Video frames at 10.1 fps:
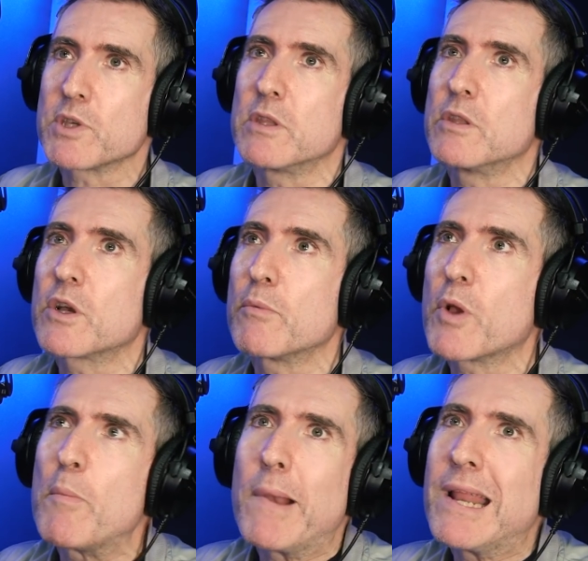something that can
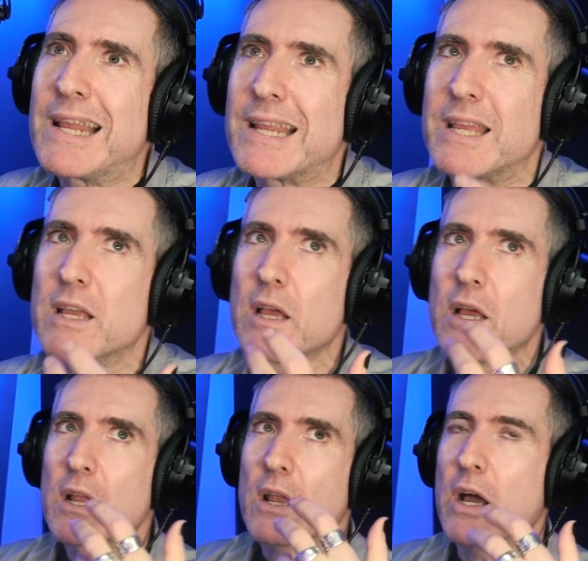completely
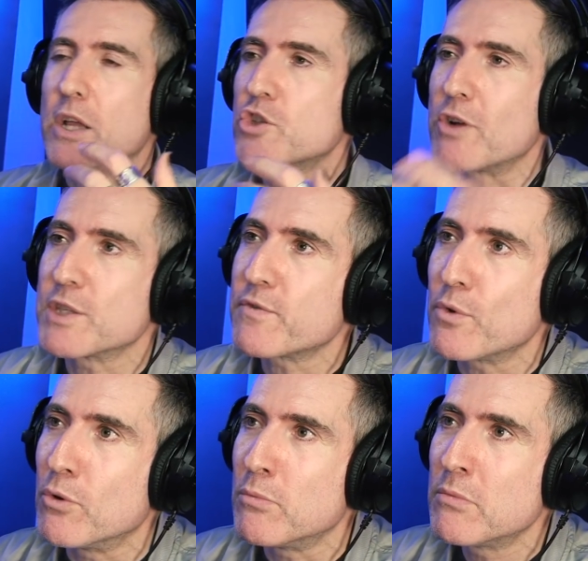like
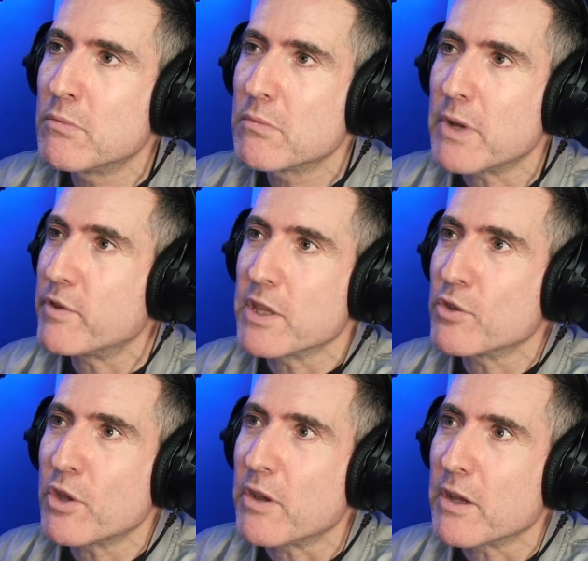transform everything you're
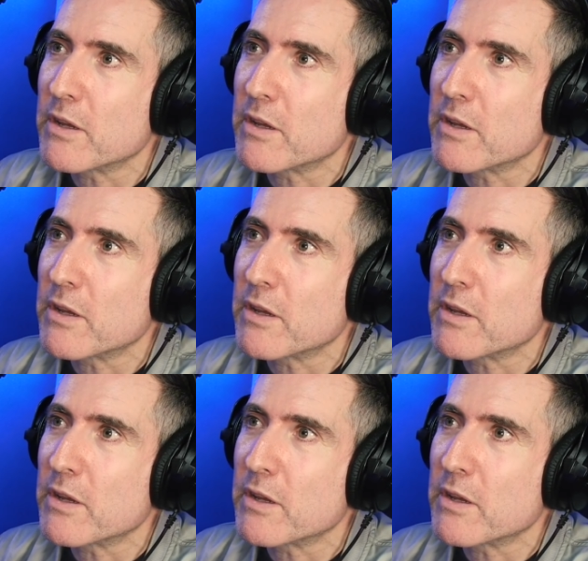doing.